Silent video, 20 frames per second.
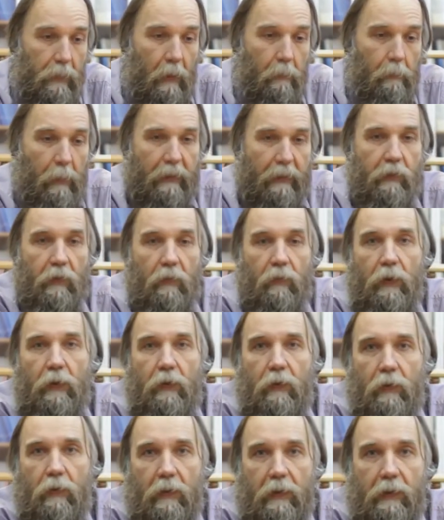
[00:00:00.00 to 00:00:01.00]
But
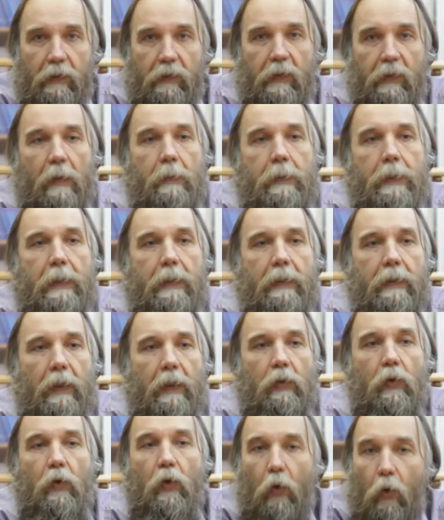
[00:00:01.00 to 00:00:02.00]
dividual is something
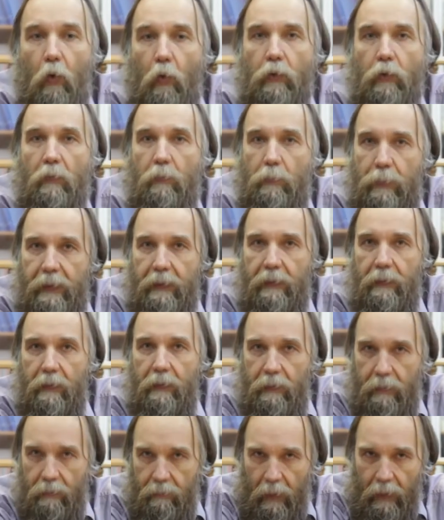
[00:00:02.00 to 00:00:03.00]
that could be
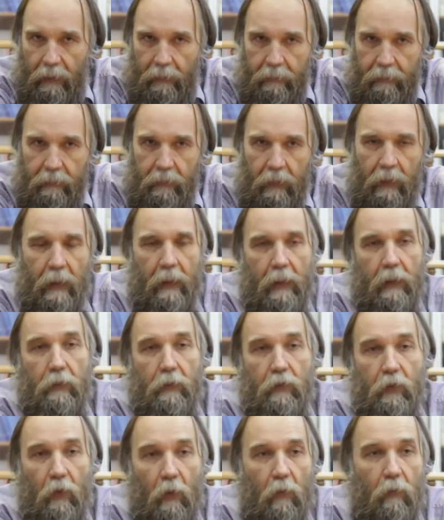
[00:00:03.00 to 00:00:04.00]
divided.
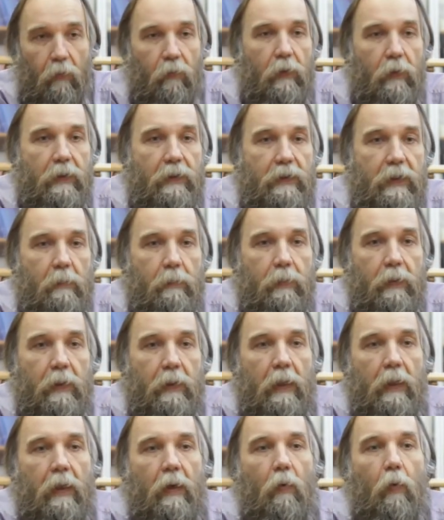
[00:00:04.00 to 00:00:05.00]
So, for
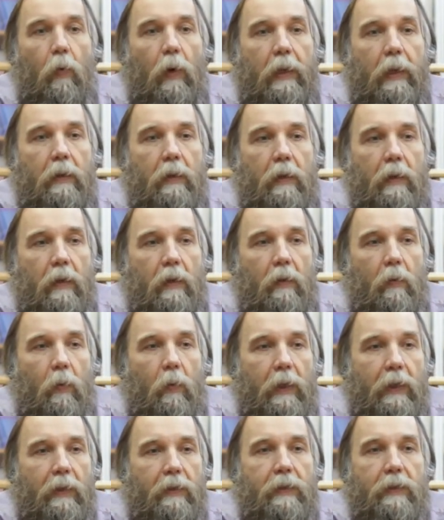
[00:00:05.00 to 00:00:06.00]
example, when
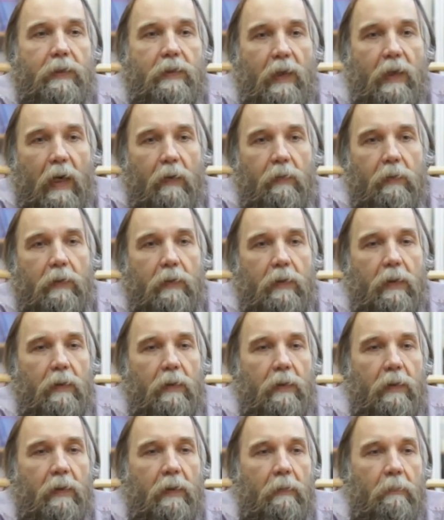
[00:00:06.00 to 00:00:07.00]
we discover
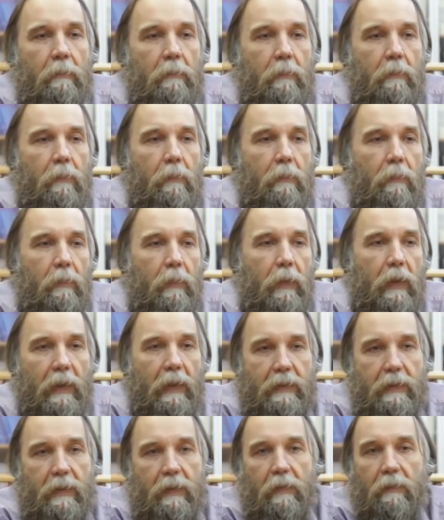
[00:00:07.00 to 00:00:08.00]
in the
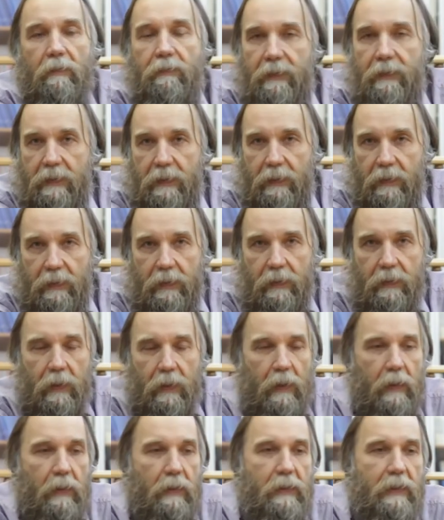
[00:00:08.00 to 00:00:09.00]
classical physics
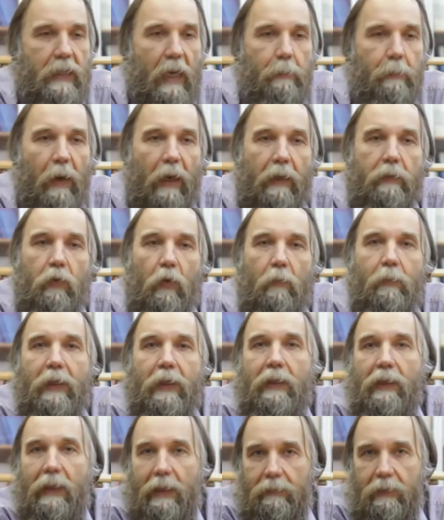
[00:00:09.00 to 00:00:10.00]

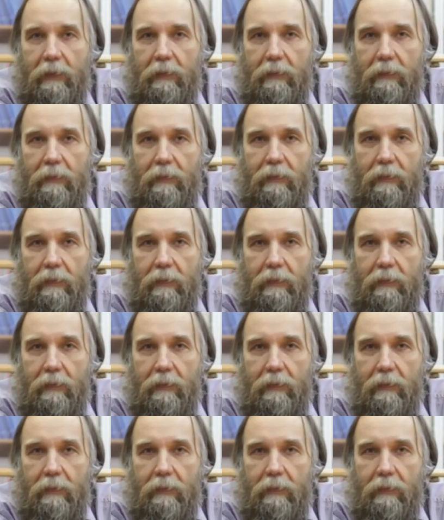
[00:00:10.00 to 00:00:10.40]
subatomic level,